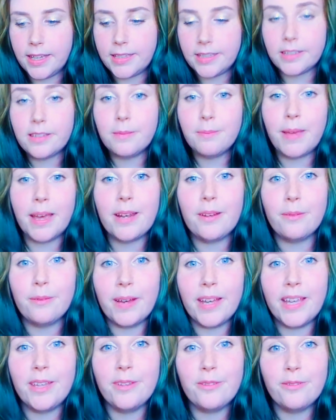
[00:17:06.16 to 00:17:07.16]
doesn't matter
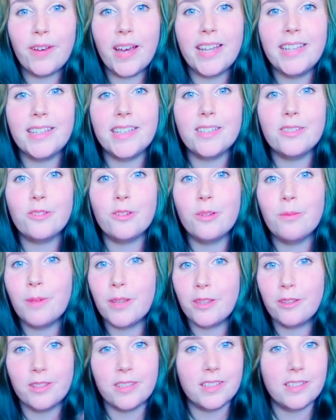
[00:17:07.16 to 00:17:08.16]
where you find this group,
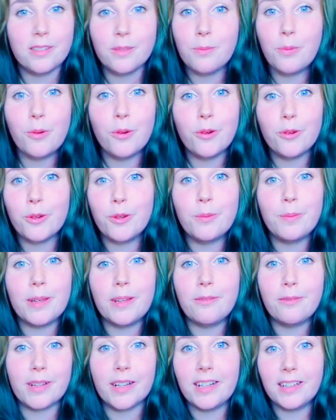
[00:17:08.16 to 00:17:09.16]
whether it's a support group
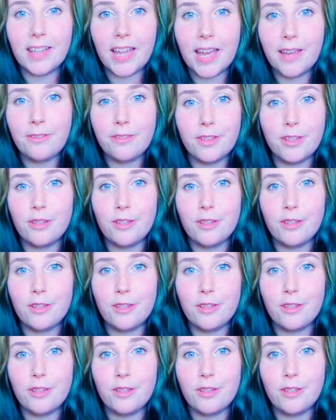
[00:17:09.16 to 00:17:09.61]
in real life